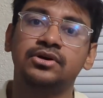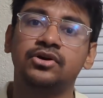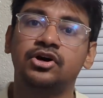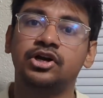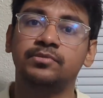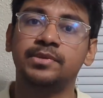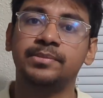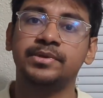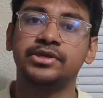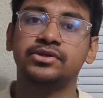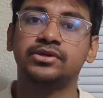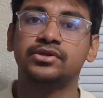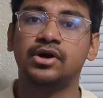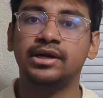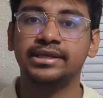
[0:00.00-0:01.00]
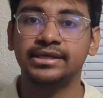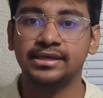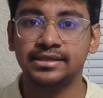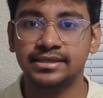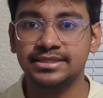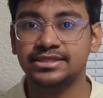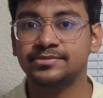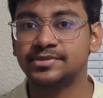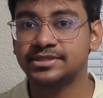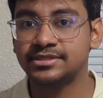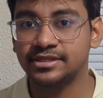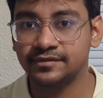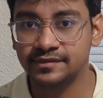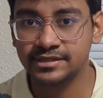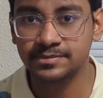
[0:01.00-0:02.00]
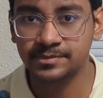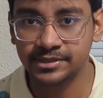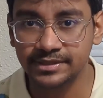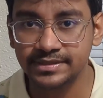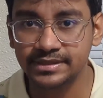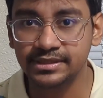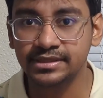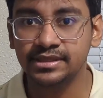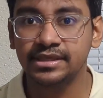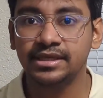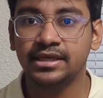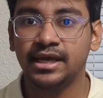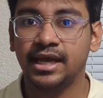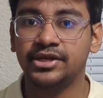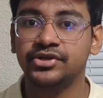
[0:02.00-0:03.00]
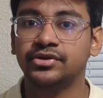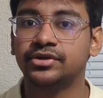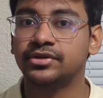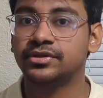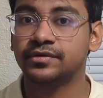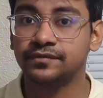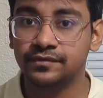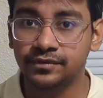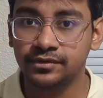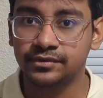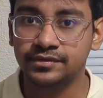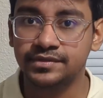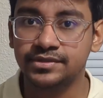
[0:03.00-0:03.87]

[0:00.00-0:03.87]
or maybe you're calling a customer service person and you're on the phone.